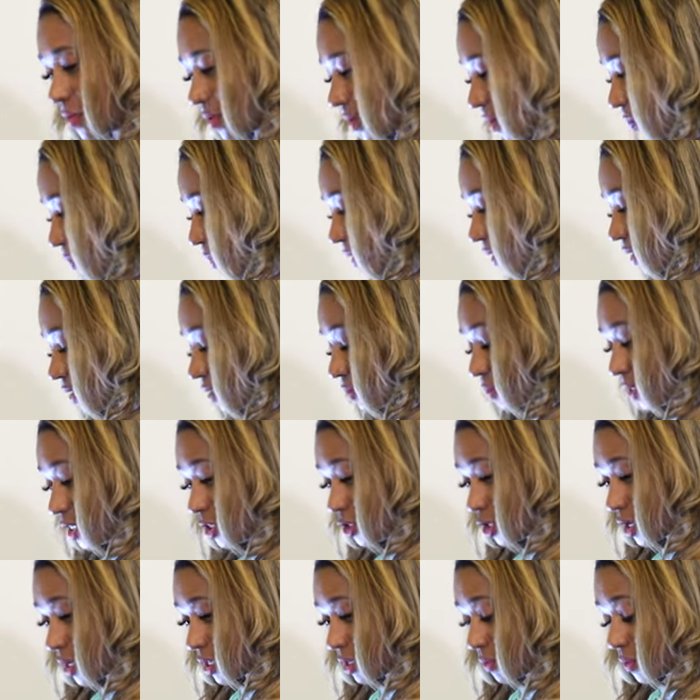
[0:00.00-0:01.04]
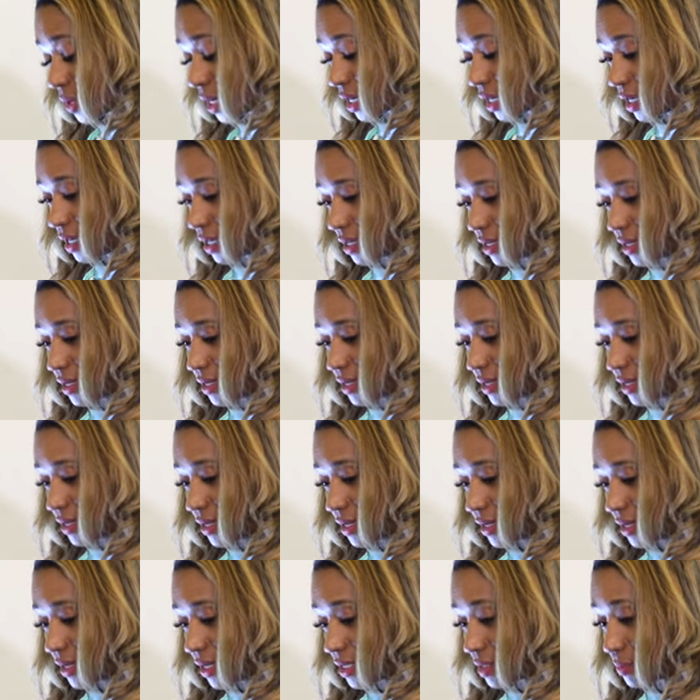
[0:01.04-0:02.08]
for it. But is Miss Charli ready?
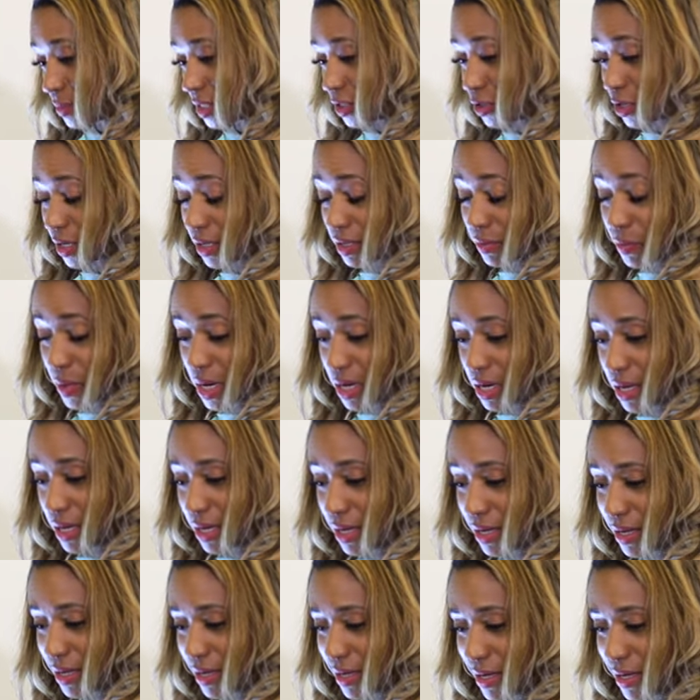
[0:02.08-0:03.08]
Yeah. Is Miss Charli ready?